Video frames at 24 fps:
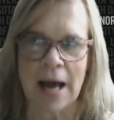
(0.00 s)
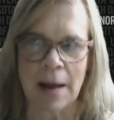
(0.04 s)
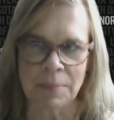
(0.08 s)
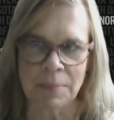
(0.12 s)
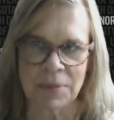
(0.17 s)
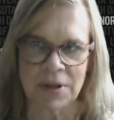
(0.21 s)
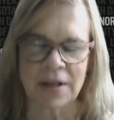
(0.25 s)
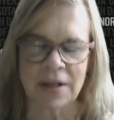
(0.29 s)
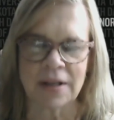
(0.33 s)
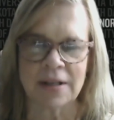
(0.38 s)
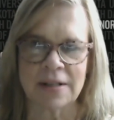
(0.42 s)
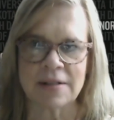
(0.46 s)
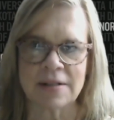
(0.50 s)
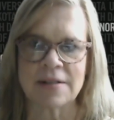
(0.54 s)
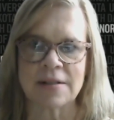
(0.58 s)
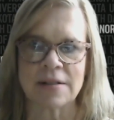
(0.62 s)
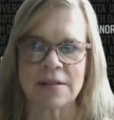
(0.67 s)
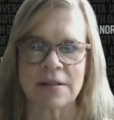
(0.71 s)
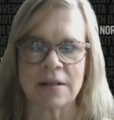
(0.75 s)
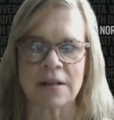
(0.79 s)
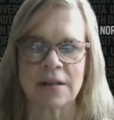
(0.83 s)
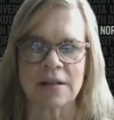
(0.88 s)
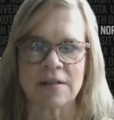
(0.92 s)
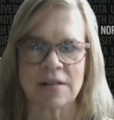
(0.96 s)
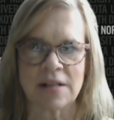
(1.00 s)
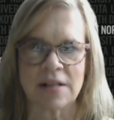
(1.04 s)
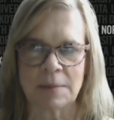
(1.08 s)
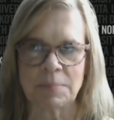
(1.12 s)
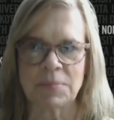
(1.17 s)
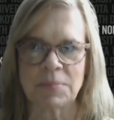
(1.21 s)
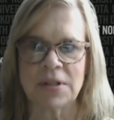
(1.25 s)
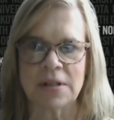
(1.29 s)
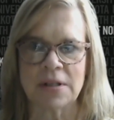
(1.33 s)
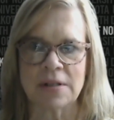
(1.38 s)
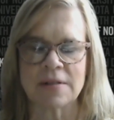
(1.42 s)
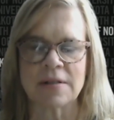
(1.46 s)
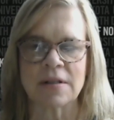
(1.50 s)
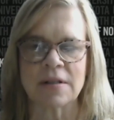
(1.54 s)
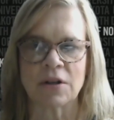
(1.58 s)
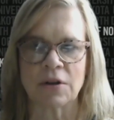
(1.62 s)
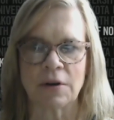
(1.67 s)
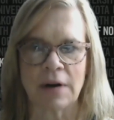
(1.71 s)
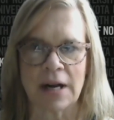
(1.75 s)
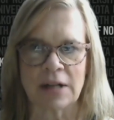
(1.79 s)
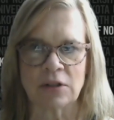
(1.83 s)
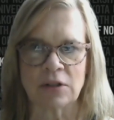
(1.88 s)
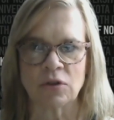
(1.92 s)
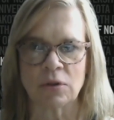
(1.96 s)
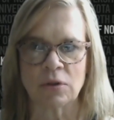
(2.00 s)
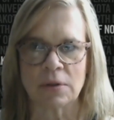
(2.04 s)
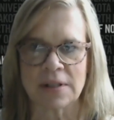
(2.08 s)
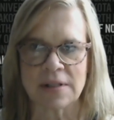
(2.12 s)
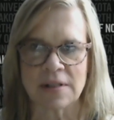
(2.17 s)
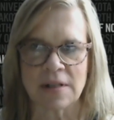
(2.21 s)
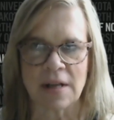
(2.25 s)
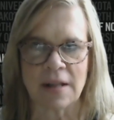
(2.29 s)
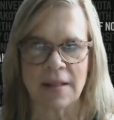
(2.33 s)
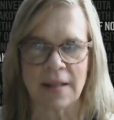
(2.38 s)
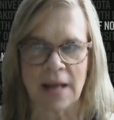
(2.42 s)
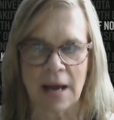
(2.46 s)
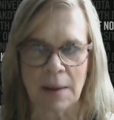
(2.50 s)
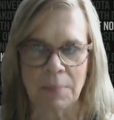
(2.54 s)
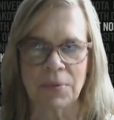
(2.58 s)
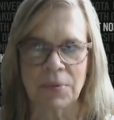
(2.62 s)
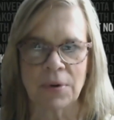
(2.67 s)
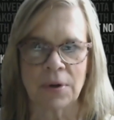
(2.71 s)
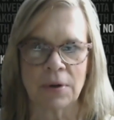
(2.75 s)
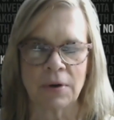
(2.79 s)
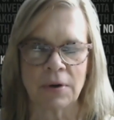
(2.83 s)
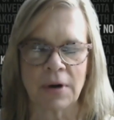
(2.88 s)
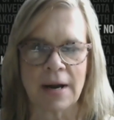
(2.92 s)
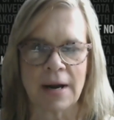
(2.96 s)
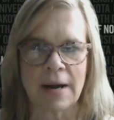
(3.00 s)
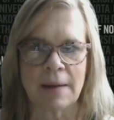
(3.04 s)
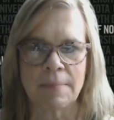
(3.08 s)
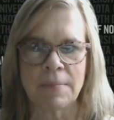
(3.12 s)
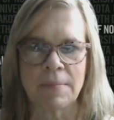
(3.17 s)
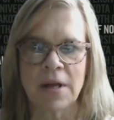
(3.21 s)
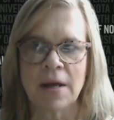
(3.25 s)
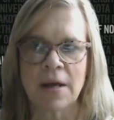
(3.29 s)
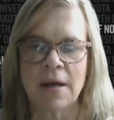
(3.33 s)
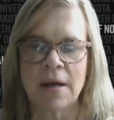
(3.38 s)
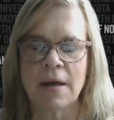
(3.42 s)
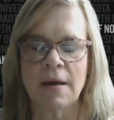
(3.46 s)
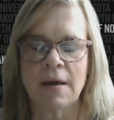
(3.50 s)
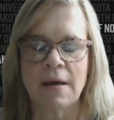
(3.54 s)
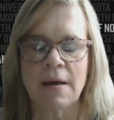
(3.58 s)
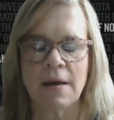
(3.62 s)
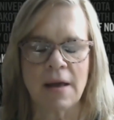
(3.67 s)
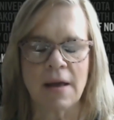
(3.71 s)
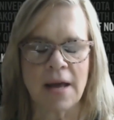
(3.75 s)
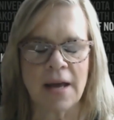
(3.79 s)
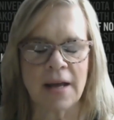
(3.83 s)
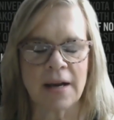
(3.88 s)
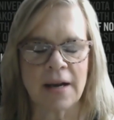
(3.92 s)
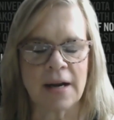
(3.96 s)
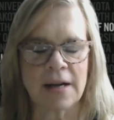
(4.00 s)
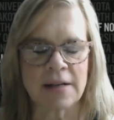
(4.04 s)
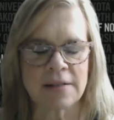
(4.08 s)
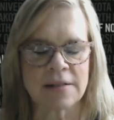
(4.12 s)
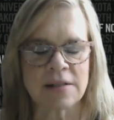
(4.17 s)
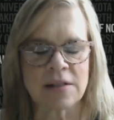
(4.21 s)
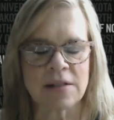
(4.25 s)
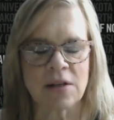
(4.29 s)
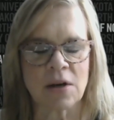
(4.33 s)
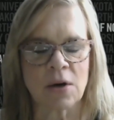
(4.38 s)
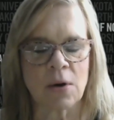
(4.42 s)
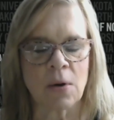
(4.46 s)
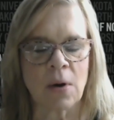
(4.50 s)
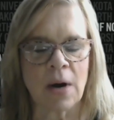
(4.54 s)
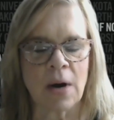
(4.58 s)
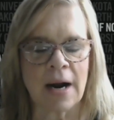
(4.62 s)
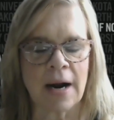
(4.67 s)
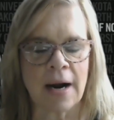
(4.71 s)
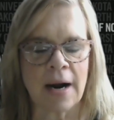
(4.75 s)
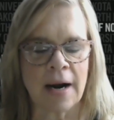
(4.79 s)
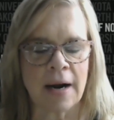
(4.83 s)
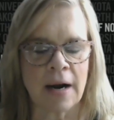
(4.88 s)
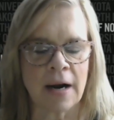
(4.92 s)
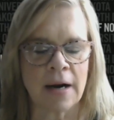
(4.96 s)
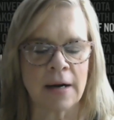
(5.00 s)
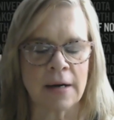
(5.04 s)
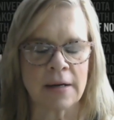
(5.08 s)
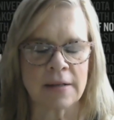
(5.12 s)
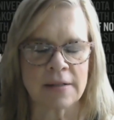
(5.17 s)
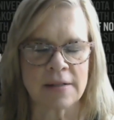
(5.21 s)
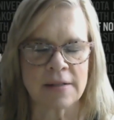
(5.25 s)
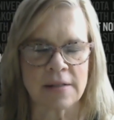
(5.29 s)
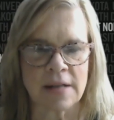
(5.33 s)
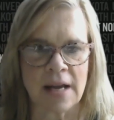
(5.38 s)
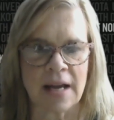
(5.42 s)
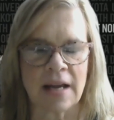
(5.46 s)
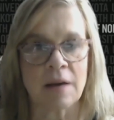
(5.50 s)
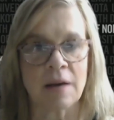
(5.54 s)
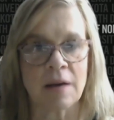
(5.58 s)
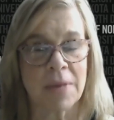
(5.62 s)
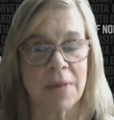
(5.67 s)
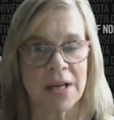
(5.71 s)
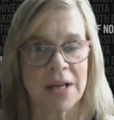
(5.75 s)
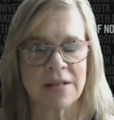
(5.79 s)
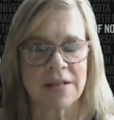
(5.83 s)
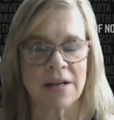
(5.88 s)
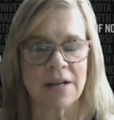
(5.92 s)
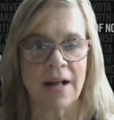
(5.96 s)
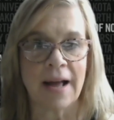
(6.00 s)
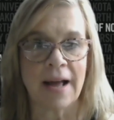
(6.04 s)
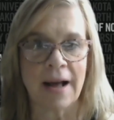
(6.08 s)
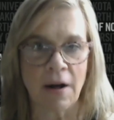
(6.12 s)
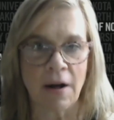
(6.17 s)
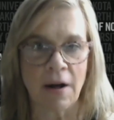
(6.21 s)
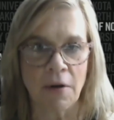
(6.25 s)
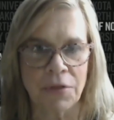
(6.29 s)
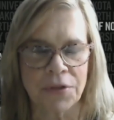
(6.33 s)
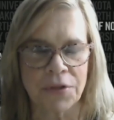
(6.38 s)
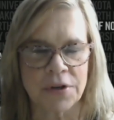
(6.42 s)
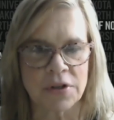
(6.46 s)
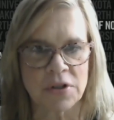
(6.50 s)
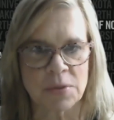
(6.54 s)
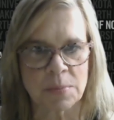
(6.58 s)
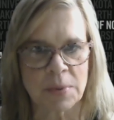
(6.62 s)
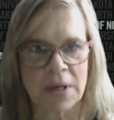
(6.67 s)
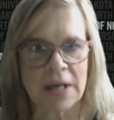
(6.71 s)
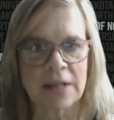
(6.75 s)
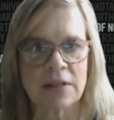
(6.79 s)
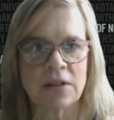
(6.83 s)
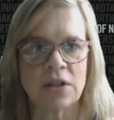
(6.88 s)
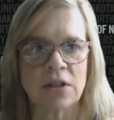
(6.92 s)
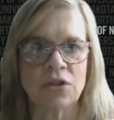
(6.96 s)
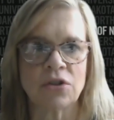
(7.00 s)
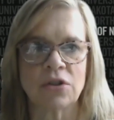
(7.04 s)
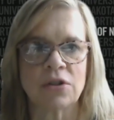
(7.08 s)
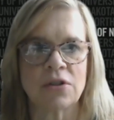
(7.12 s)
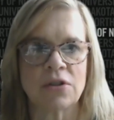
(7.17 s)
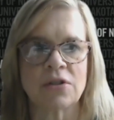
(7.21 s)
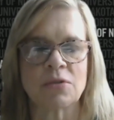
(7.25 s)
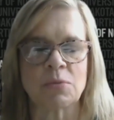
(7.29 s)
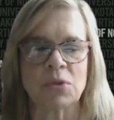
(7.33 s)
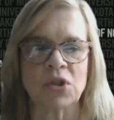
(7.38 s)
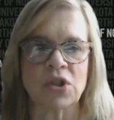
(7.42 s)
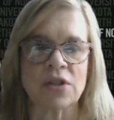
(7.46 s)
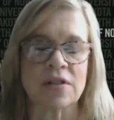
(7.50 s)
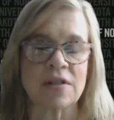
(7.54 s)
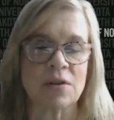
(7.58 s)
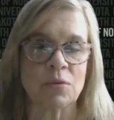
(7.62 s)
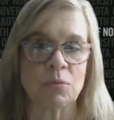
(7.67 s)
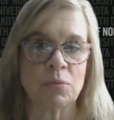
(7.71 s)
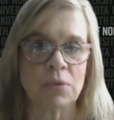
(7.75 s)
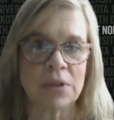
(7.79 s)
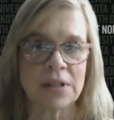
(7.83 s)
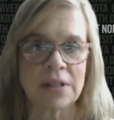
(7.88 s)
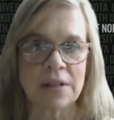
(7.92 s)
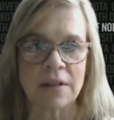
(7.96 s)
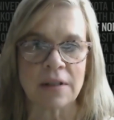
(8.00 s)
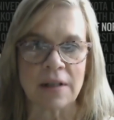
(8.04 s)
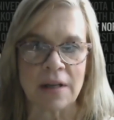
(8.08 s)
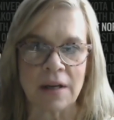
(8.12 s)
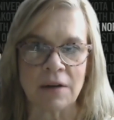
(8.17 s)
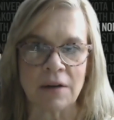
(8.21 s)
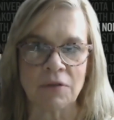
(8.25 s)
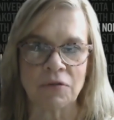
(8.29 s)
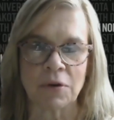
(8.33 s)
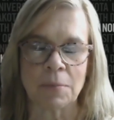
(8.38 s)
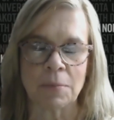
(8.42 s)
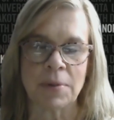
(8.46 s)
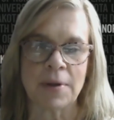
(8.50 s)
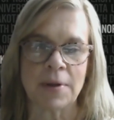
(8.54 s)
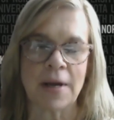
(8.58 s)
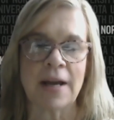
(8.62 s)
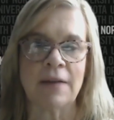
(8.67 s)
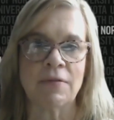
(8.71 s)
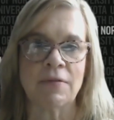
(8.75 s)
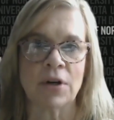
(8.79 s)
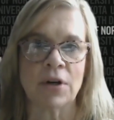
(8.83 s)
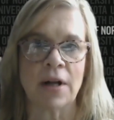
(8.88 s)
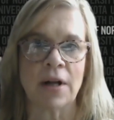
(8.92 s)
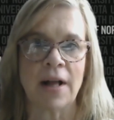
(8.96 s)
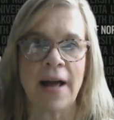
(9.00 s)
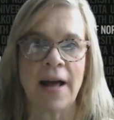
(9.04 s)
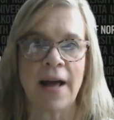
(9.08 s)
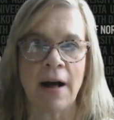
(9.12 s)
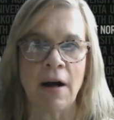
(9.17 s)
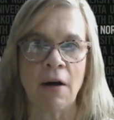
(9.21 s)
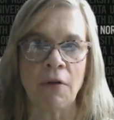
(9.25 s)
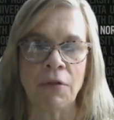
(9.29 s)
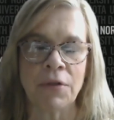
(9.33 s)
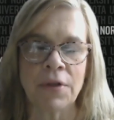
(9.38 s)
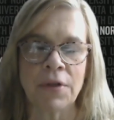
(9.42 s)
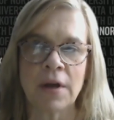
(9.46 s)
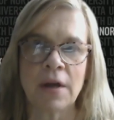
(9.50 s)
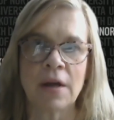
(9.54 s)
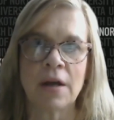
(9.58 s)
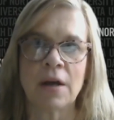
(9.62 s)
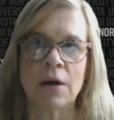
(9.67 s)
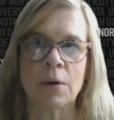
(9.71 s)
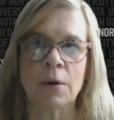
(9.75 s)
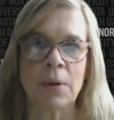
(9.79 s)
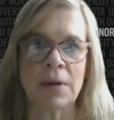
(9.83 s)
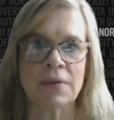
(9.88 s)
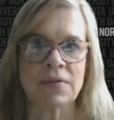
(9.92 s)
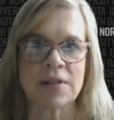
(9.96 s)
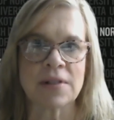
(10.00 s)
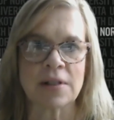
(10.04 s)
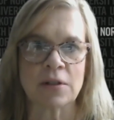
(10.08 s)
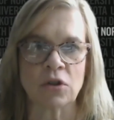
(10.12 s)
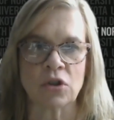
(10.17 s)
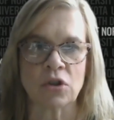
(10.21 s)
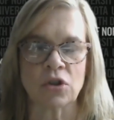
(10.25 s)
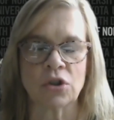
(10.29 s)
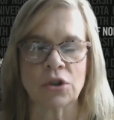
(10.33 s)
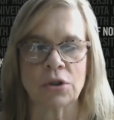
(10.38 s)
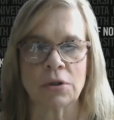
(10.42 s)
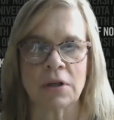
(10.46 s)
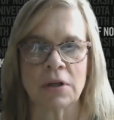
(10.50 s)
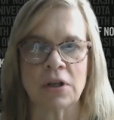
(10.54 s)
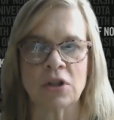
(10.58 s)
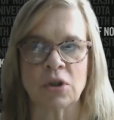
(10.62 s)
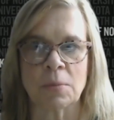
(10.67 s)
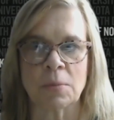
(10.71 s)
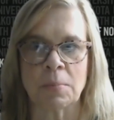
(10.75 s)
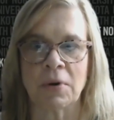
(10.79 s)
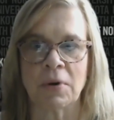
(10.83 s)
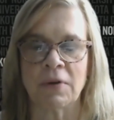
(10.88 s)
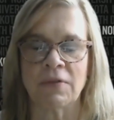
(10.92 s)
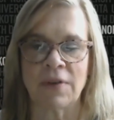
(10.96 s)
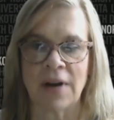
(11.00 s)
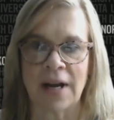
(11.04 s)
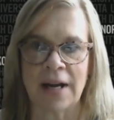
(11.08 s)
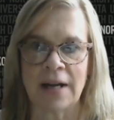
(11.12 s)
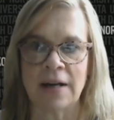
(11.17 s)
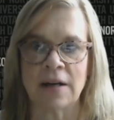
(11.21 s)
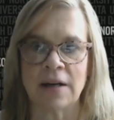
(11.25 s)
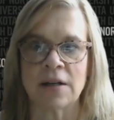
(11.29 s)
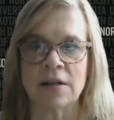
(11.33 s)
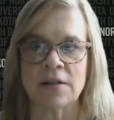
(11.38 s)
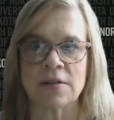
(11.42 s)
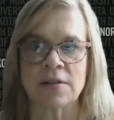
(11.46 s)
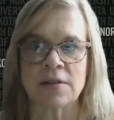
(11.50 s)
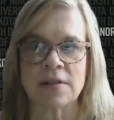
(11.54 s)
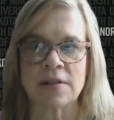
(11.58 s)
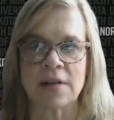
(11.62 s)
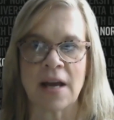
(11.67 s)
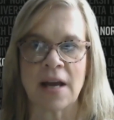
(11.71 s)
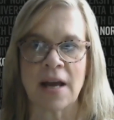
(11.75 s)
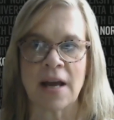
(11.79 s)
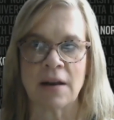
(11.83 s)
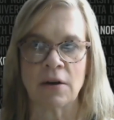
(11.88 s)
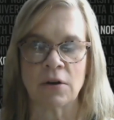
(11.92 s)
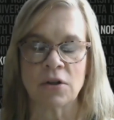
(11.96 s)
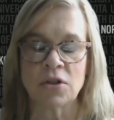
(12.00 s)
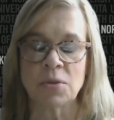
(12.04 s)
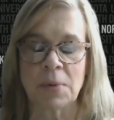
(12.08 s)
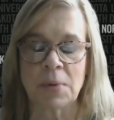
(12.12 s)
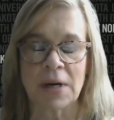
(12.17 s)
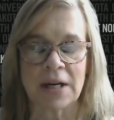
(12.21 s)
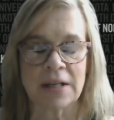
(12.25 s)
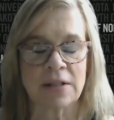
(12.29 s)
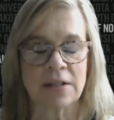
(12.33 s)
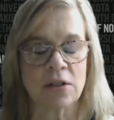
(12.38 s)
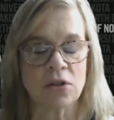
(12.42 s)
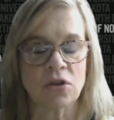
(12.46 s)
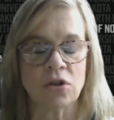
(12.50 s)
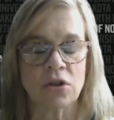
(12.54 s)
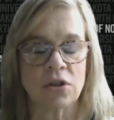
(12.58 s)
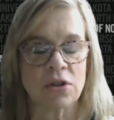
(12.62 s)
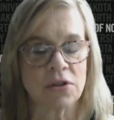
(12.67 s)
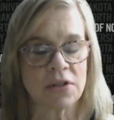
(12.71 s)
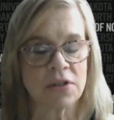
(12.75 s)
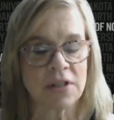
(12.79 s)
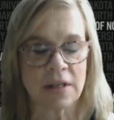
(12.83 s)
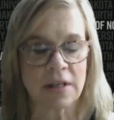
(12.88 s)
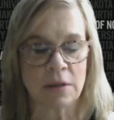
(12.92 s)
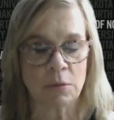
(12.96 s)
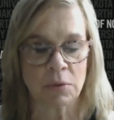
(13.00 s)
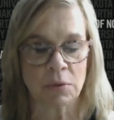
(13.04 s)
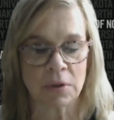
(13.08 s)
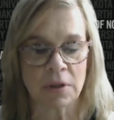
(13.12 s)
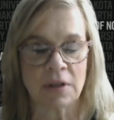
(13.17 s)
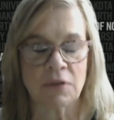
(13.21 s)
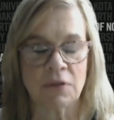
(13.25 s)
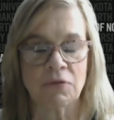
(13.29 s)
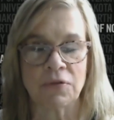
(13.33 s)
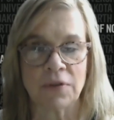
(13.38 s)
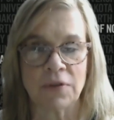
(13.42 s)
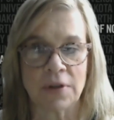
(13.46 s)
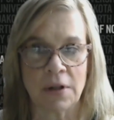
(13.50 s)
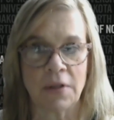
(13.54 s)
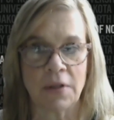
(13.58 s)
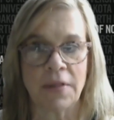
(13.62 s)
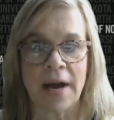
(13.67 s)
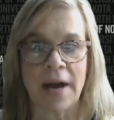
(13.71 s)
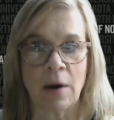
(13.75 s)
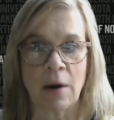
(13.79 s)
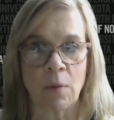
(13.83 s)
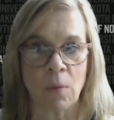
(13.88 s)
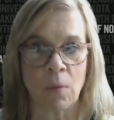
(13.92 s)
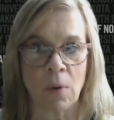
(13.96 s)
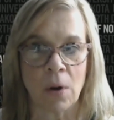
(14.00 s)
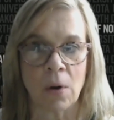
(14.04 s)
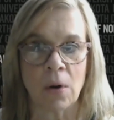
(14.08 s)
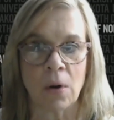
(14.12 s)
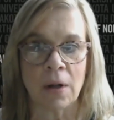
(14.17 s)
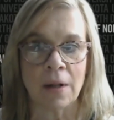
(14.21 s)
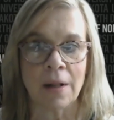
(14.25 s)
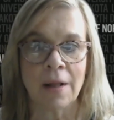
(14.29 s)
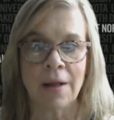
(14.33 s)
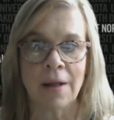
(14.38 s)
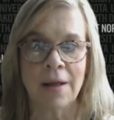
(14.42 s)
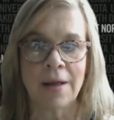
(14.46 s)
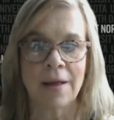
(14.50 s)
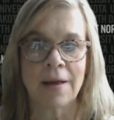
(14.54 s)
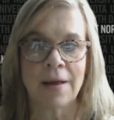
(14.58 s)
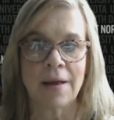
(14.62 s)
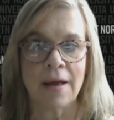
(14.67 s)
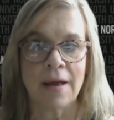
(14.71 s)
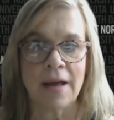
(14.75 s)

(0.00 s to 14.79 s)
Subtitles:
applicants and acceptance and graduates on that program. And also our psych mental health nurse practitioners, which is a real need for behavioral health. We have such a shortage of providers, and nurse practitioners can really fill that role